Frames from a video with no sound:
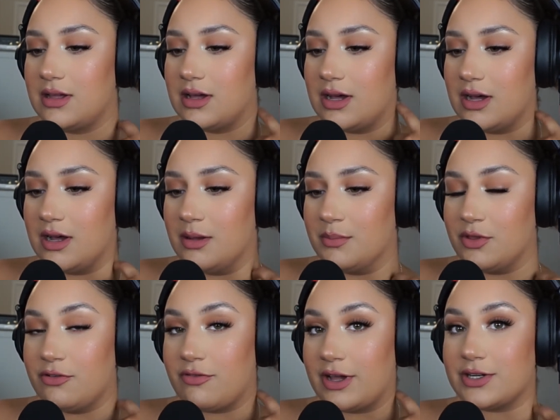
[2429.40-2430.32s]

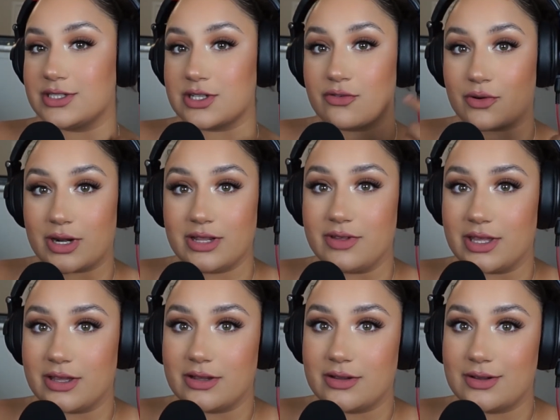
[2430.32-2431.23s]
you find yourself
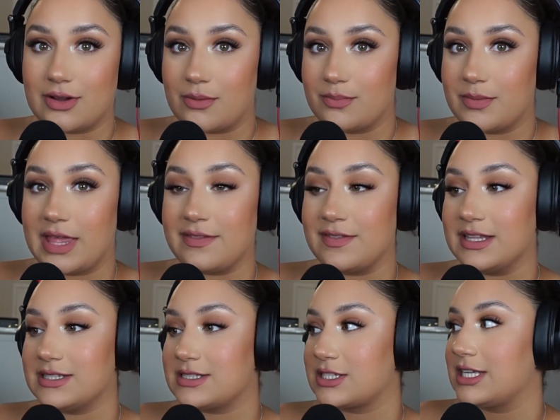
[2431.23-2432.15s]
craving? And
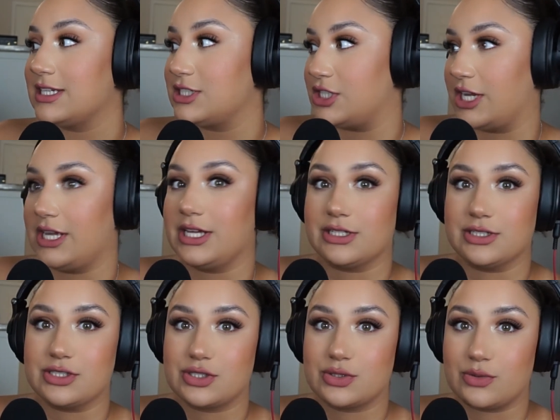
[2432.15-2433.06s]
this can
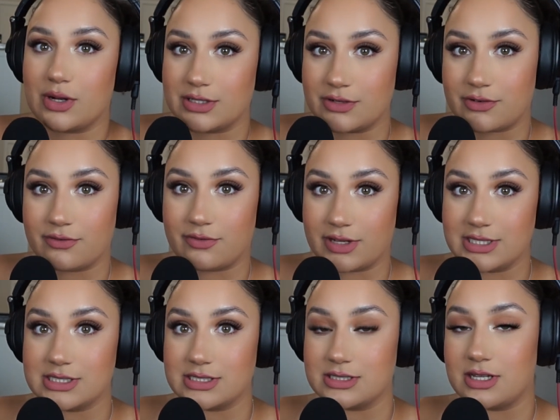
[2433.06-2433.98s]
change throughout different
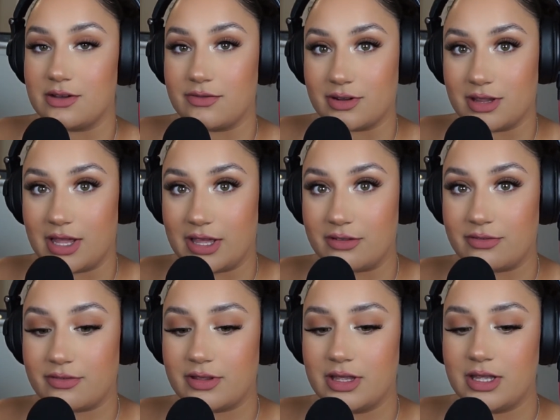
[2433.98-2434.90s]
phases of your
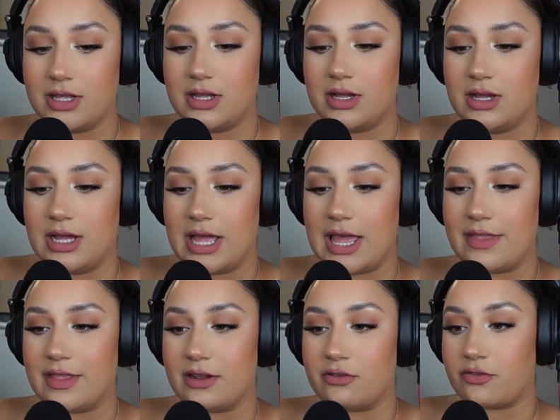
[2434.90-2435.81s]
life.
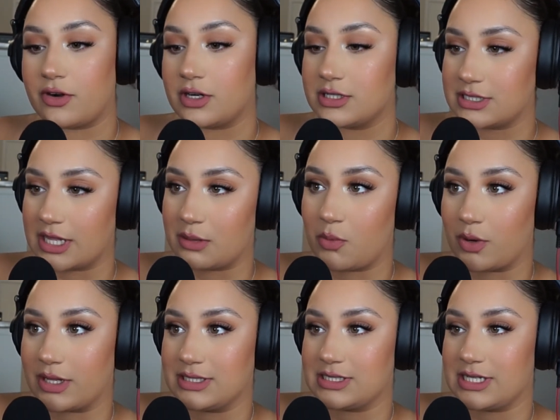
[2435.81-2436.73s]
And then first, like
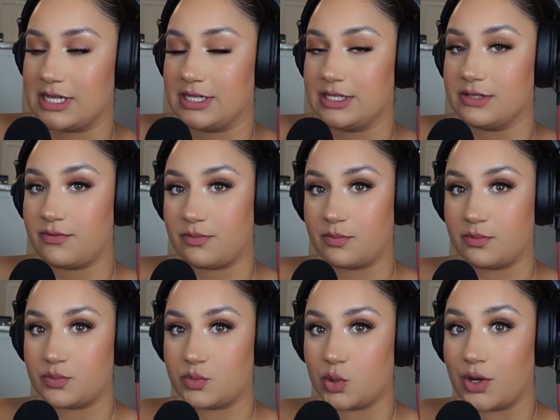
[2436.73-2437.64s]
Morgan said,
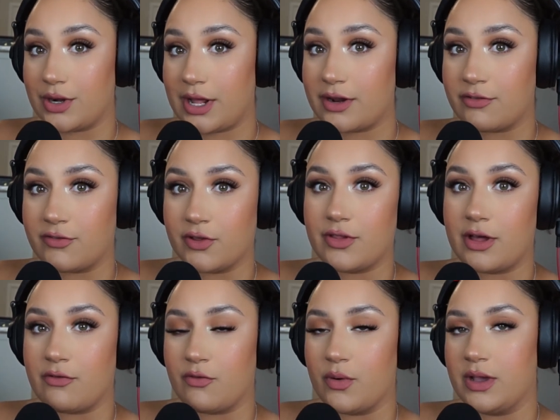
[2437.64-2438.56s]
learn how to fill
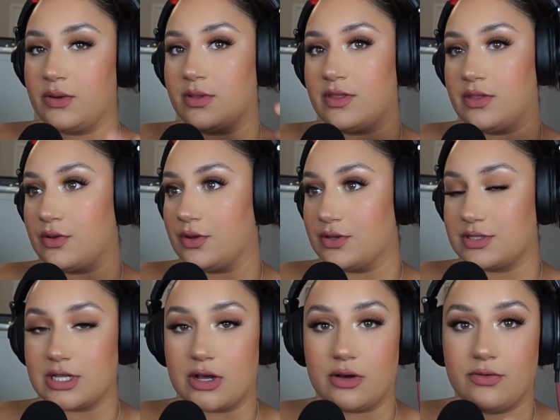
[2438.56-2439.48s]
that void with either
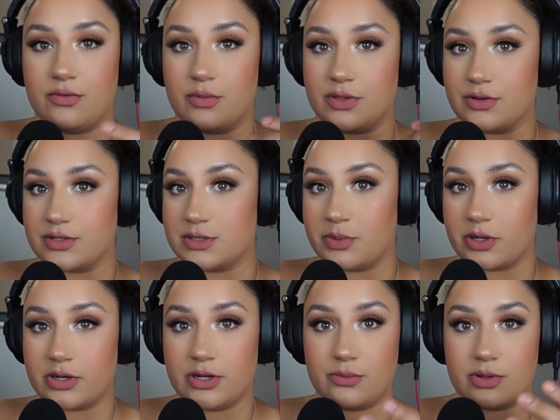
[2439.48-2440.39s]
yourself, with your
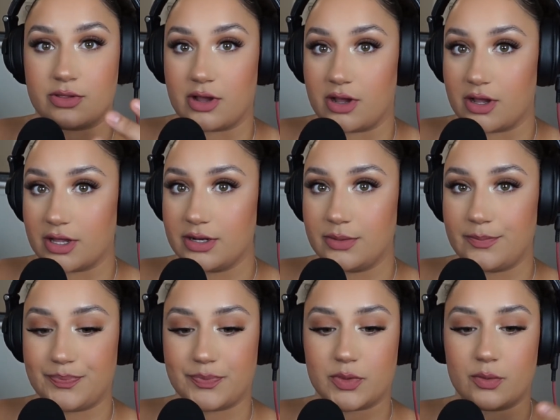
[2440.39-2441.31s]
spirit, with God,
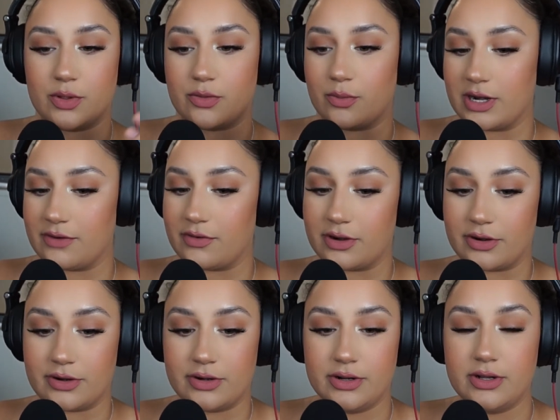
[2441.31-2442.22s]
with whatever